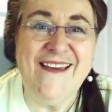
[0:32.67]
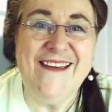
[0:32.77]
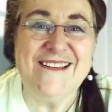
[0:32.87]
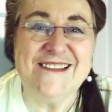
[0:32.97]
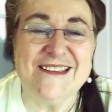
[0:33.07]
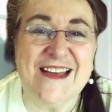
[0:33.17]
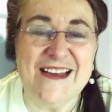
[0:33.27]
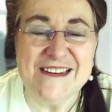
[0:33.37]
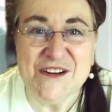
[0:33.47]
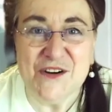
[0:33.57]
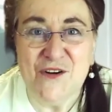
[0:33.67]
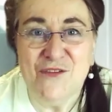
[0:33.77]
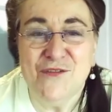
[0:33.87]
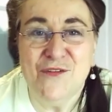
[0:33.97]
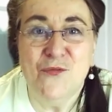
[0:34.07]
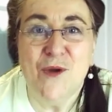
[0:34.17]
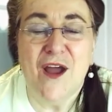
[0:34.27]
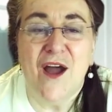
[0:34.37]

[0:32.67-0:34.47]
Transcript: It started off where